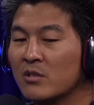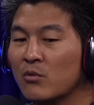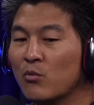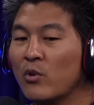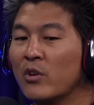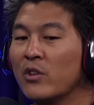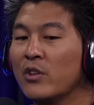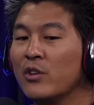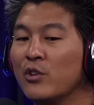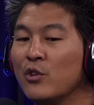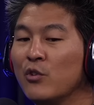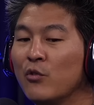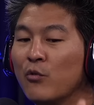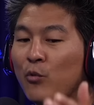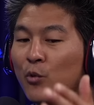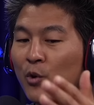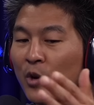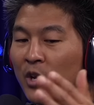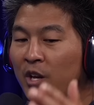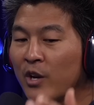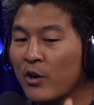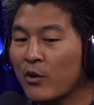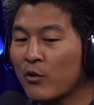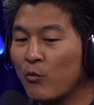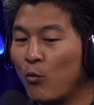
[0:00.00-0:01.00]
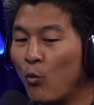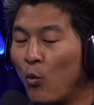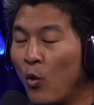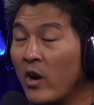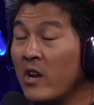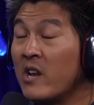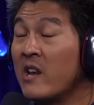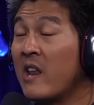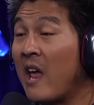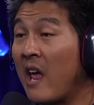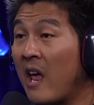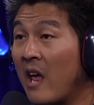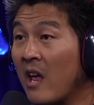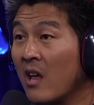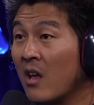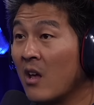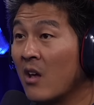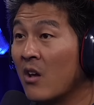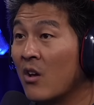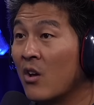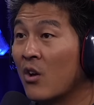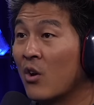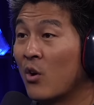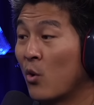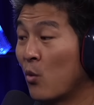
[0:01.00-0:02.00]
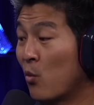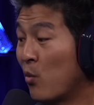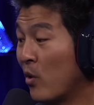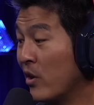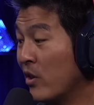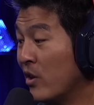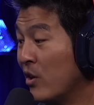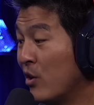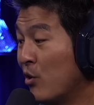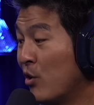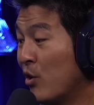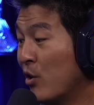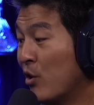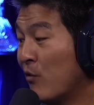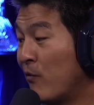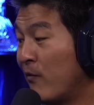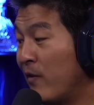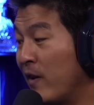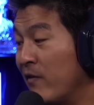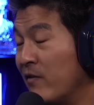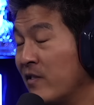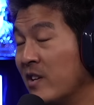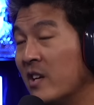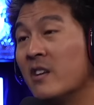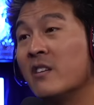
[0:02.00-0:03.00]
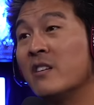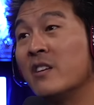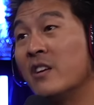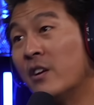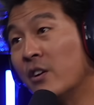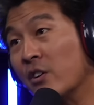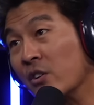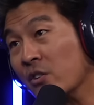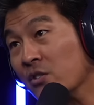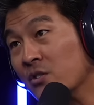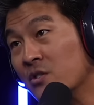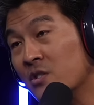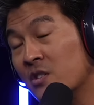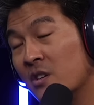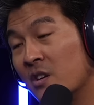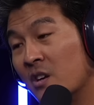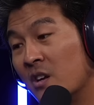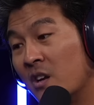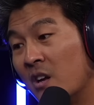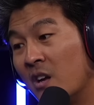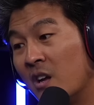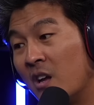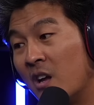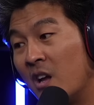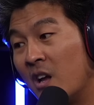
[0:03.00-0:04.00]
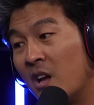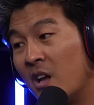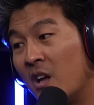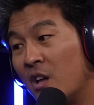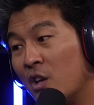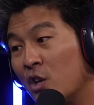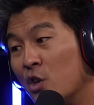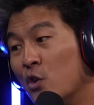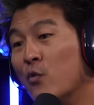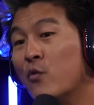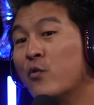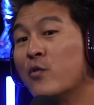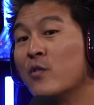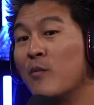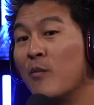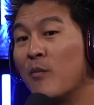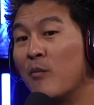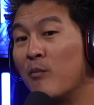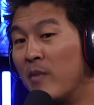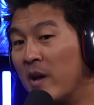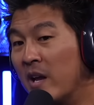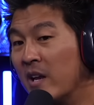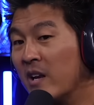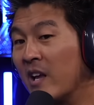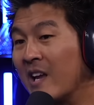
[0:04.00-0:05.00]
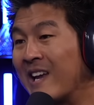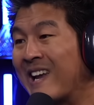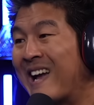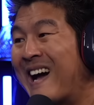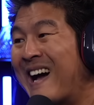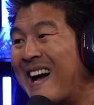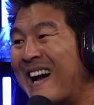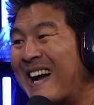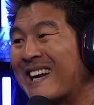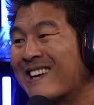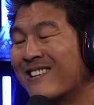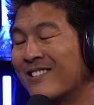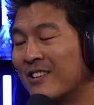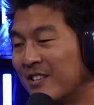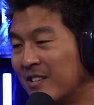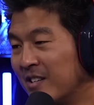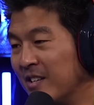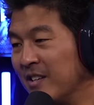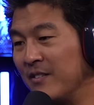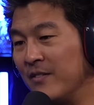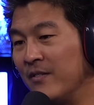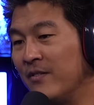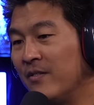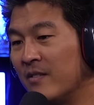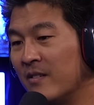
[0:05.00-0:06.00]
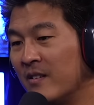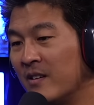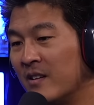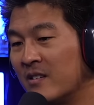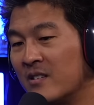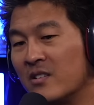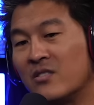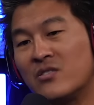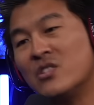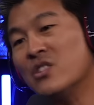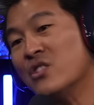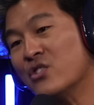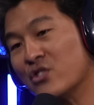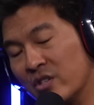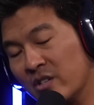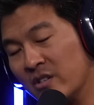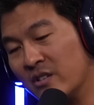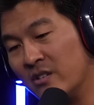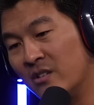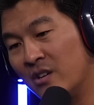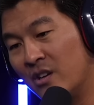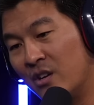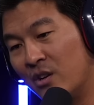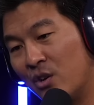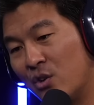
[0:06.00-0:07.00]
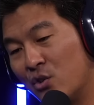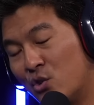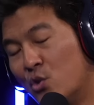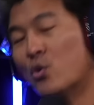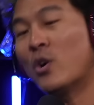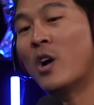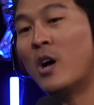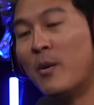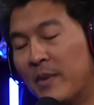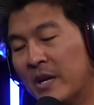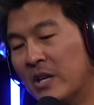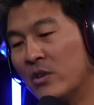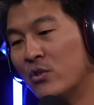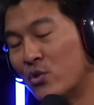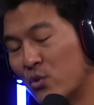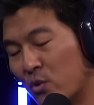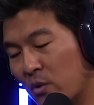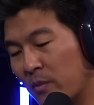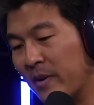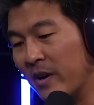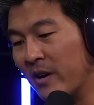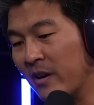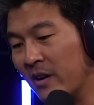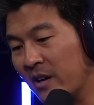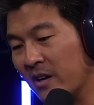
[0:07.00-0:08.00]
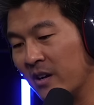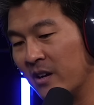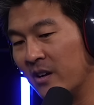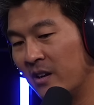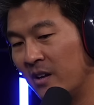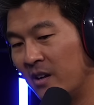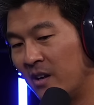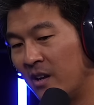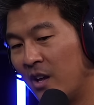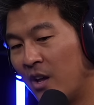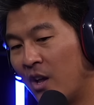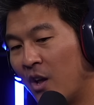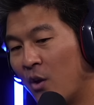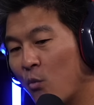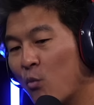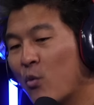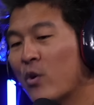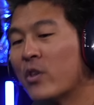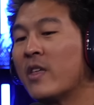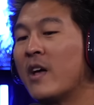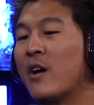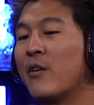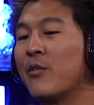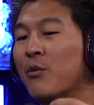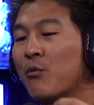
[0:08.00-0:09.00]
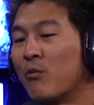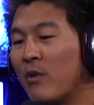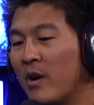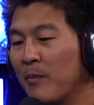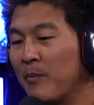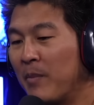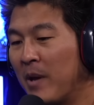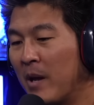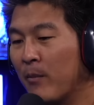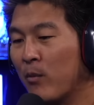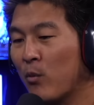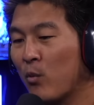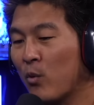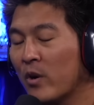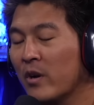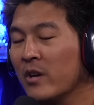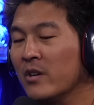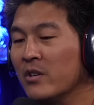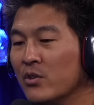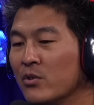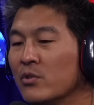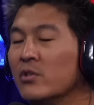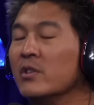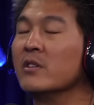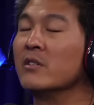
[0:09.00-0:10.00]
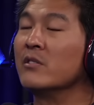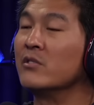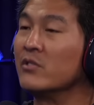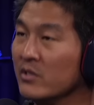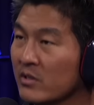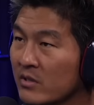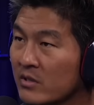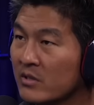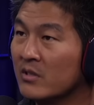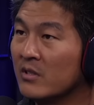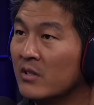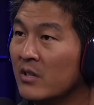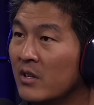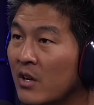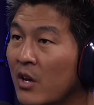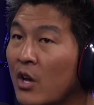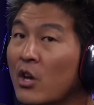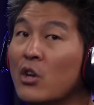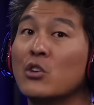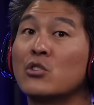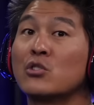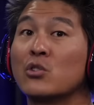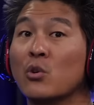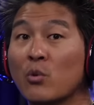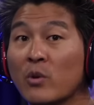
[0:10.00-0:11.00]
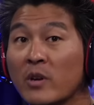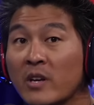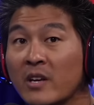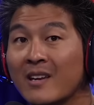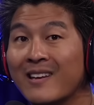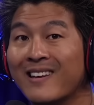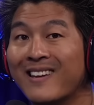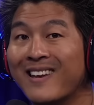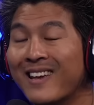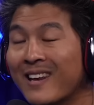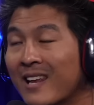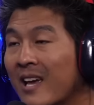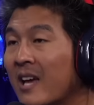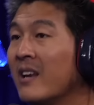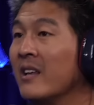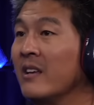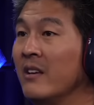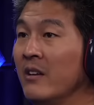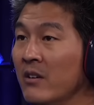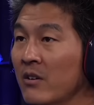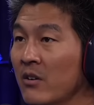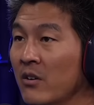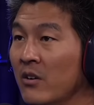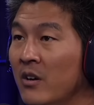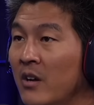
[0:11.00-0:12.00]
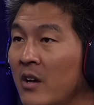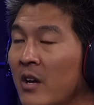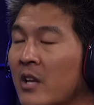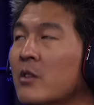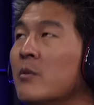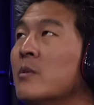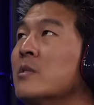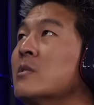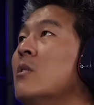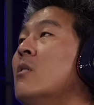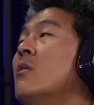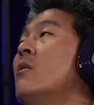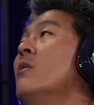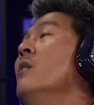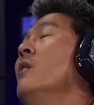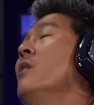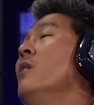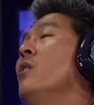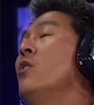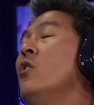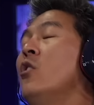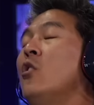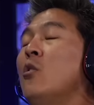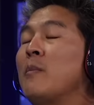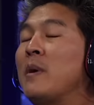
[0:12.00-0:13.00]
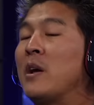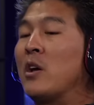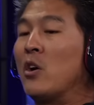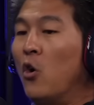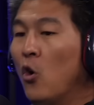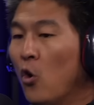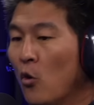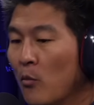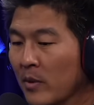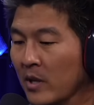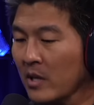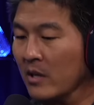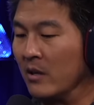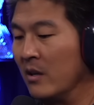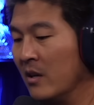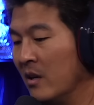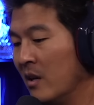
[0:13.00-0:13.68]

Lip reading: whether you were here one day or whether you're here 15 years. You've made a cognitive decision to come into America without the right paperwork and due diligence. So get out of here. You might say, oh, my homie